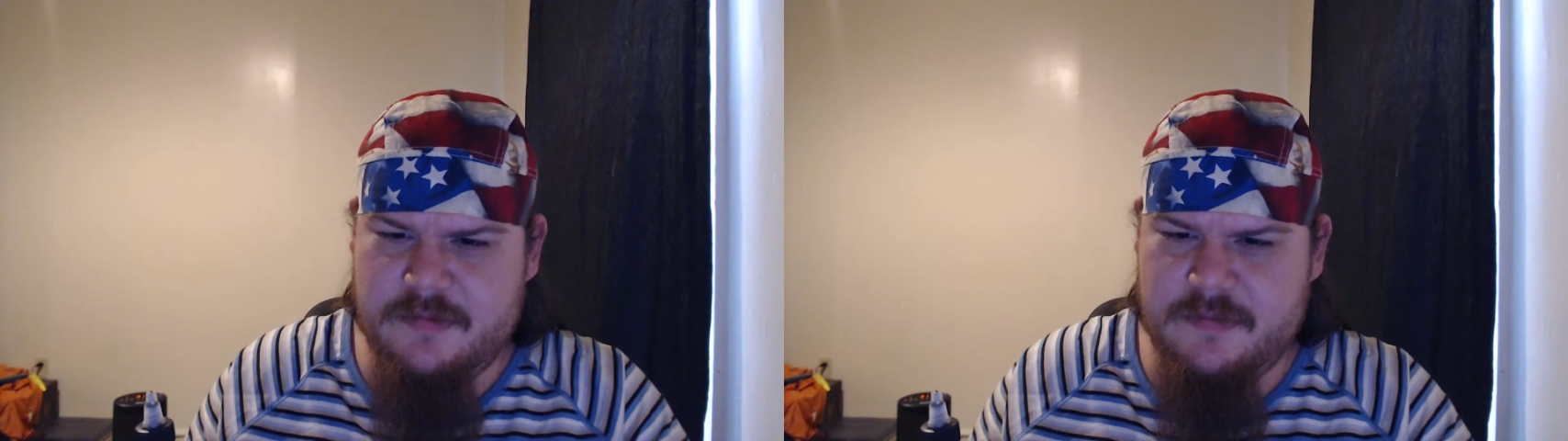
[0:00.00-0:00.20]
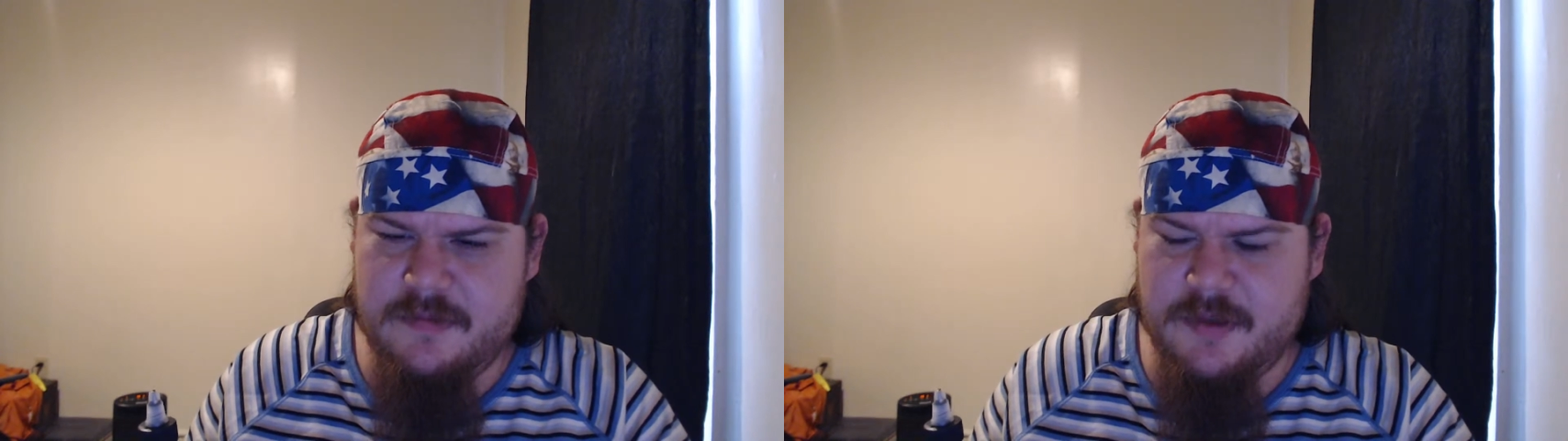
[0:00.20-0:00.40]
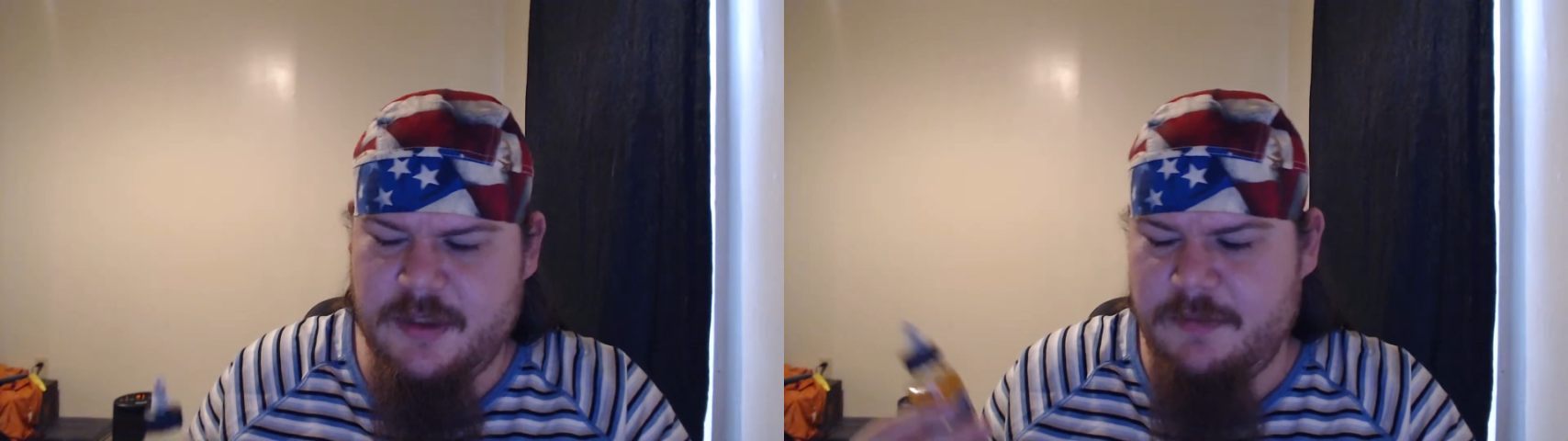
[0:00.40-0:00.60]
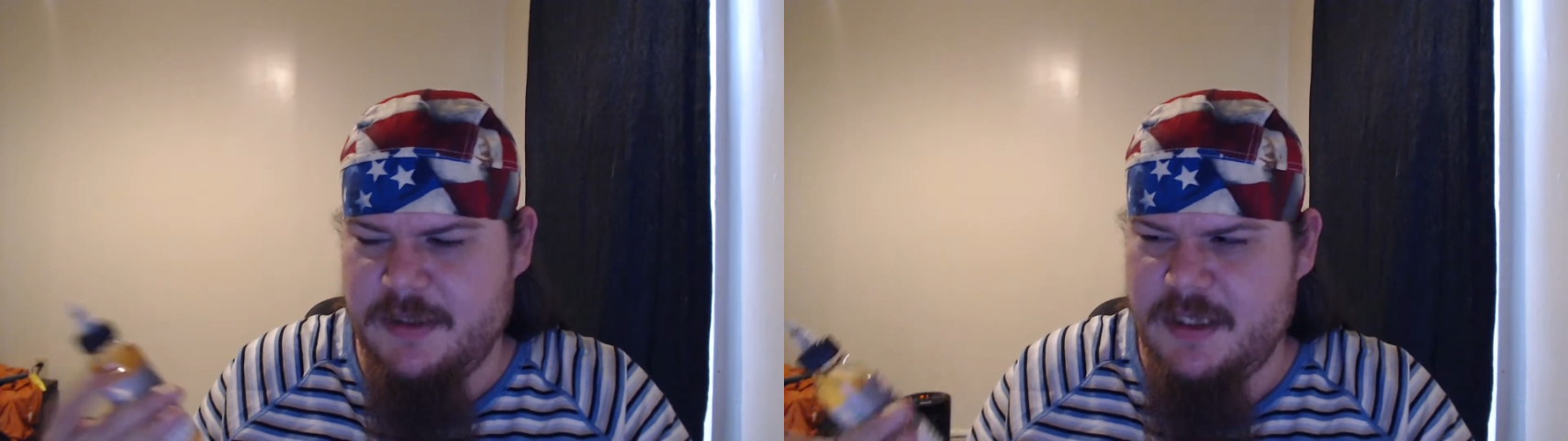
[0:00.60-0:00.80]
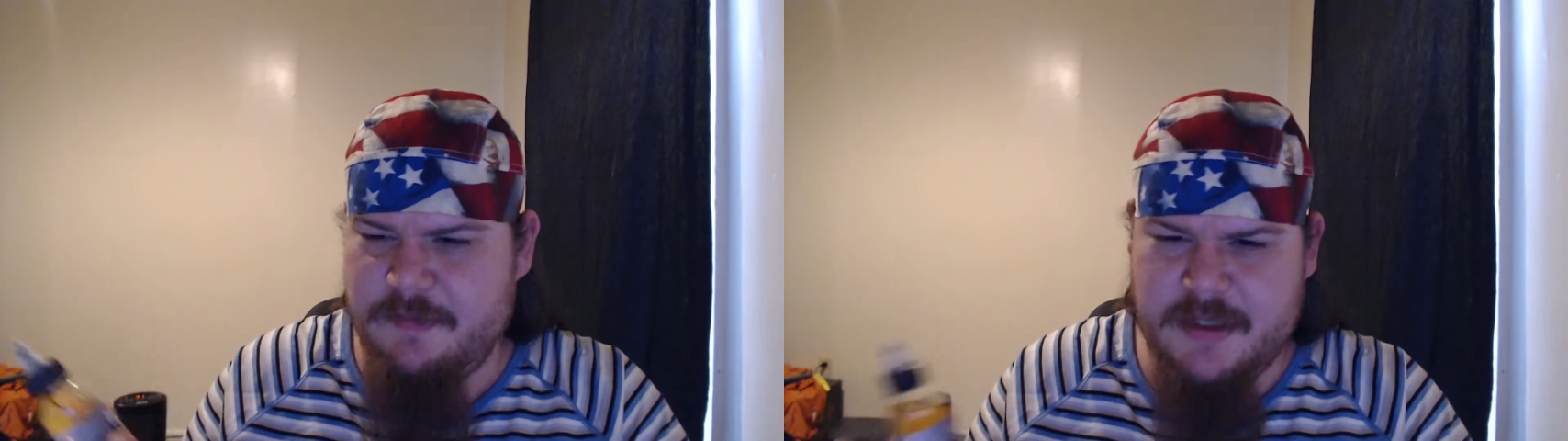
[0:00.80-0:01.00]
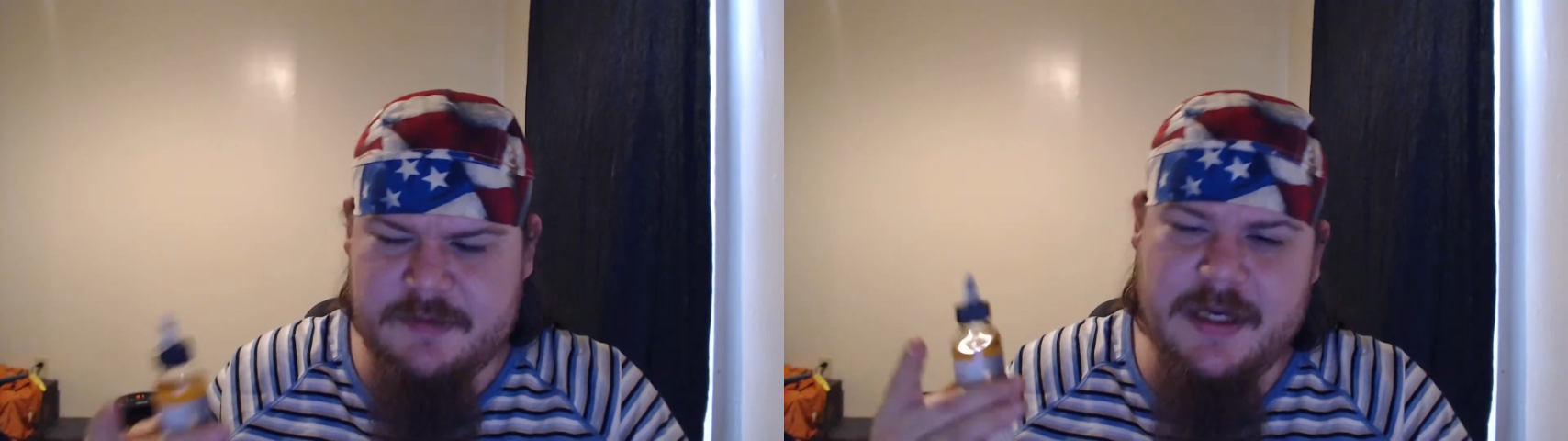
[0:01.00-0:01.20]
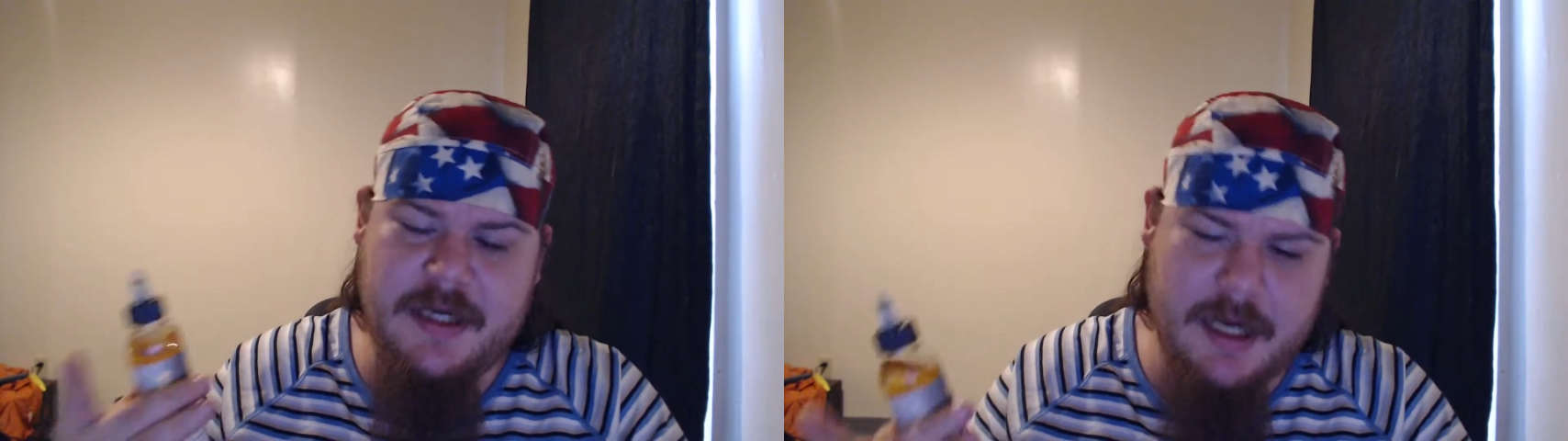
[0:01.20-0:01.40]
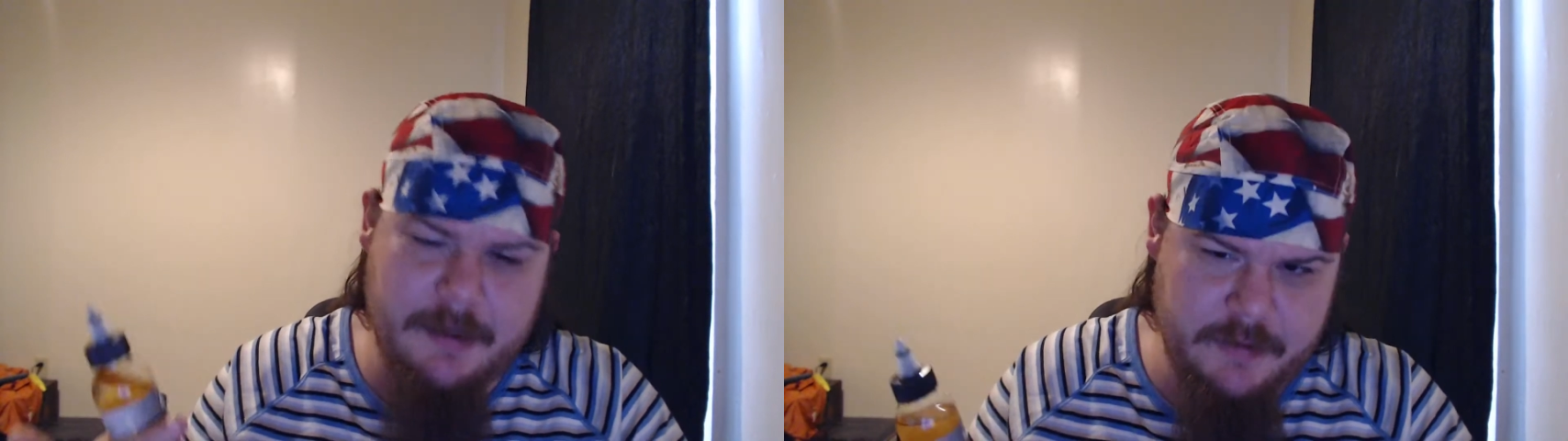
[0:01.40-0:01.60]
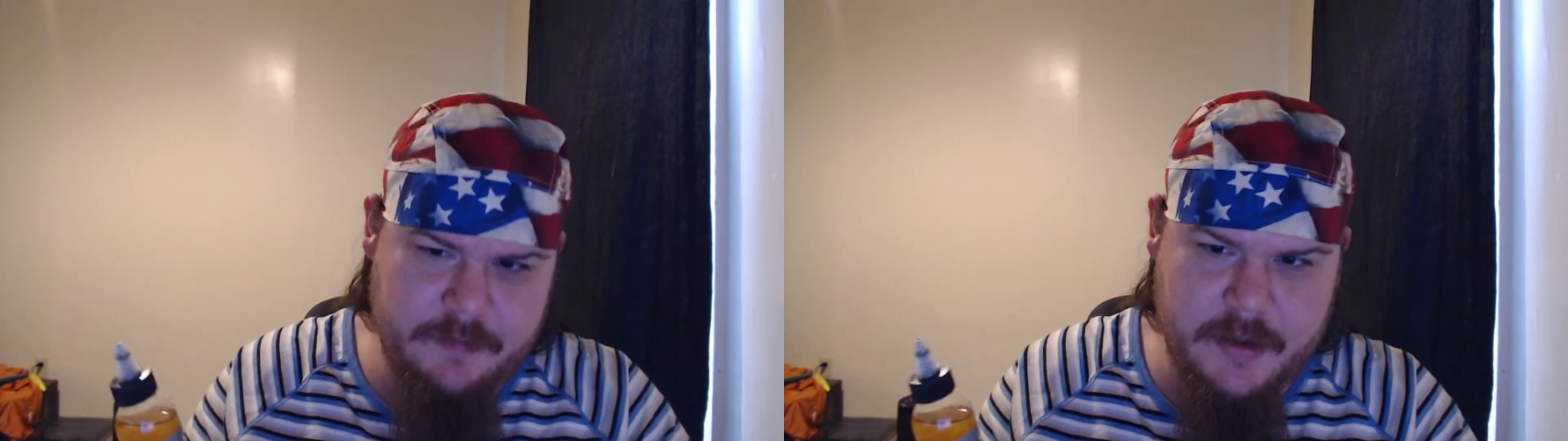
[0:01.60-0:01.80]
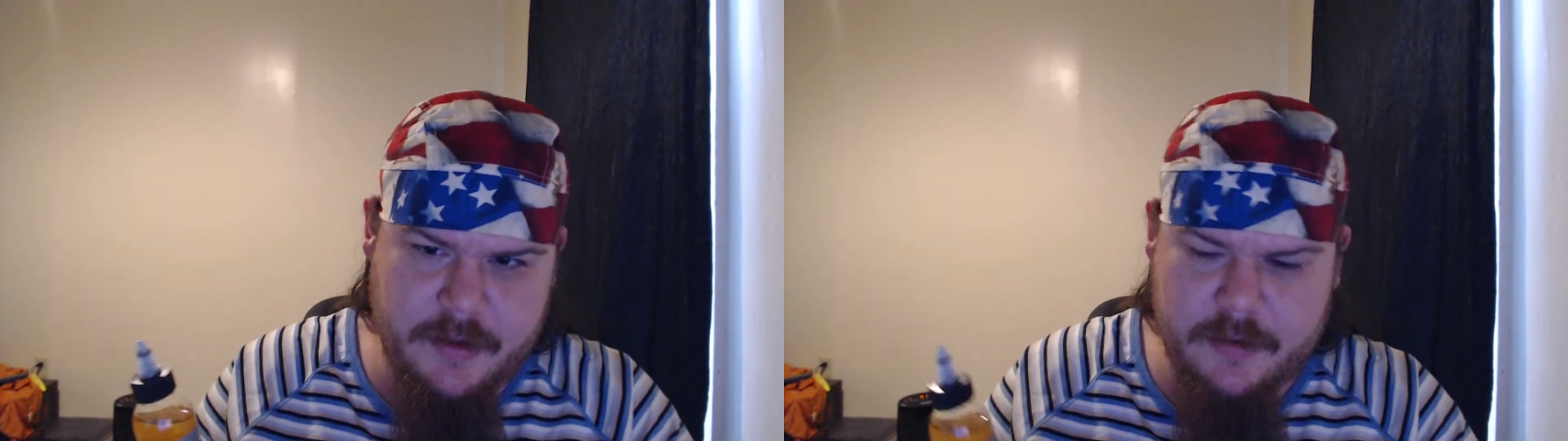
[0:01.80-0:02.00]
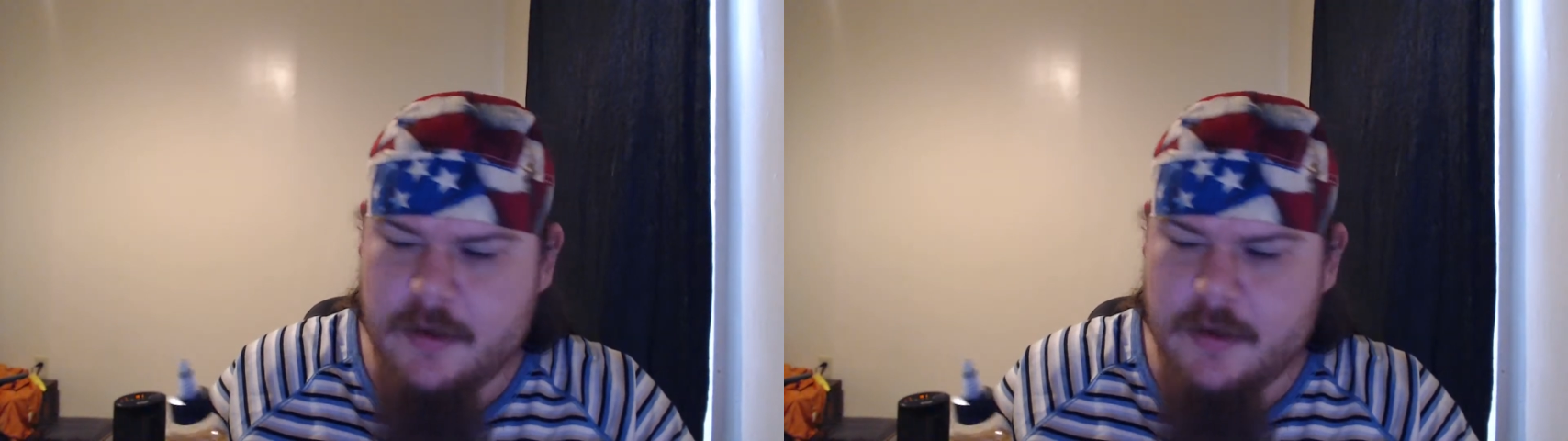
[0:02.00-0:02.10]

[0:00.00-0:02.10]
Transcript: No, not my stepdad's, my adopted father.